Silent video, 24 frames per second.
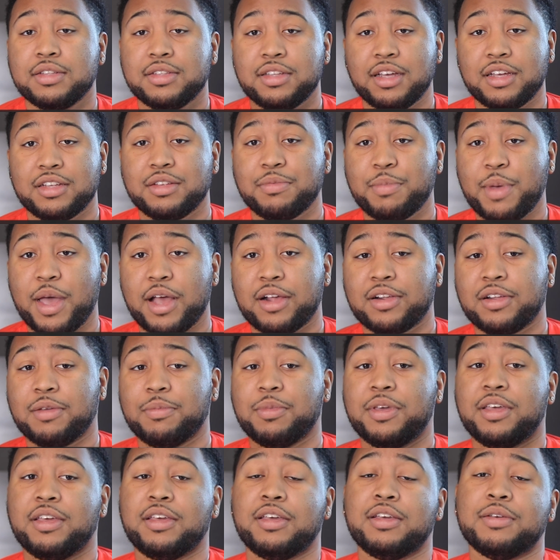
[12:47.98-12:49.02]
doesn't matter to
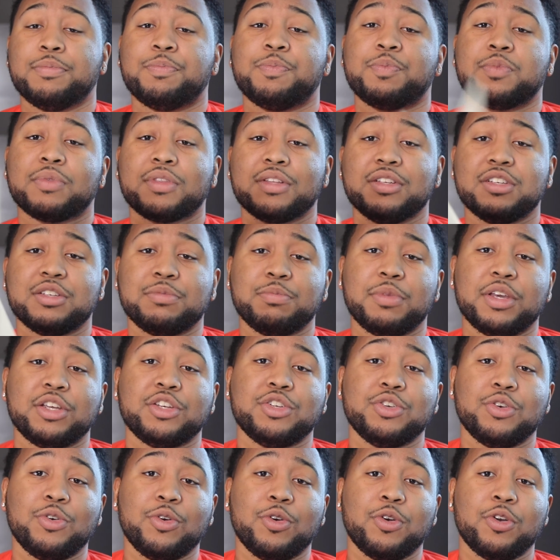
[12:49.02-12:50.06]
me. Just make
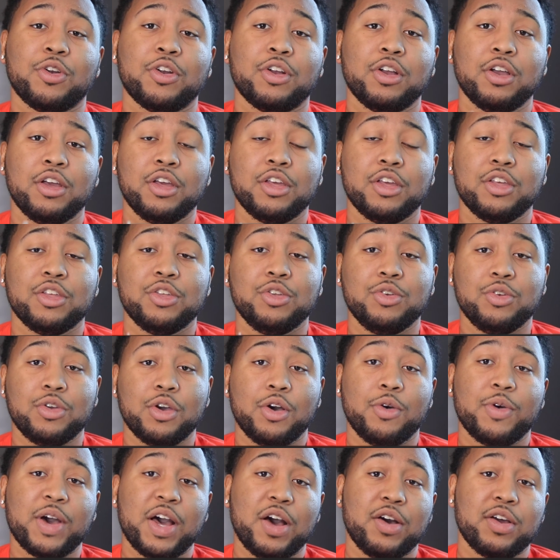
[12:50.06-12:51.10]
sure you
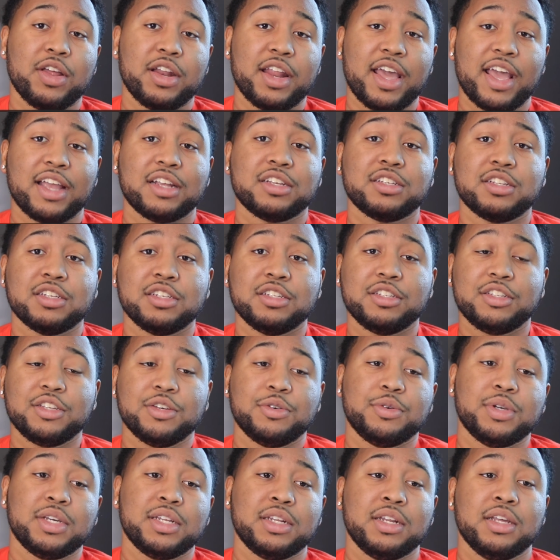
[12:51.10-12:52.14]
go out and actually
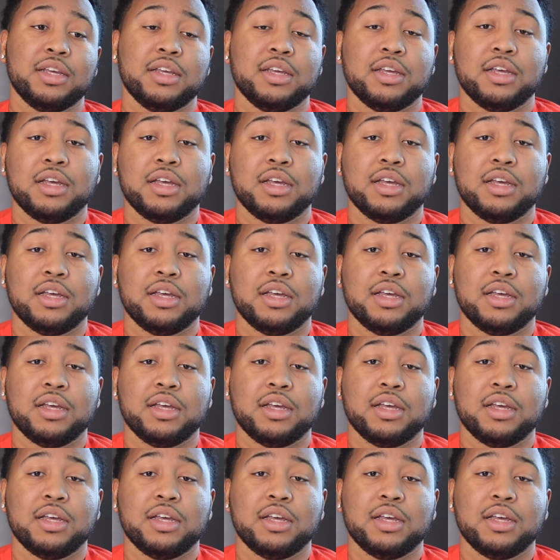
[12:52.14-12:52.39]
do it.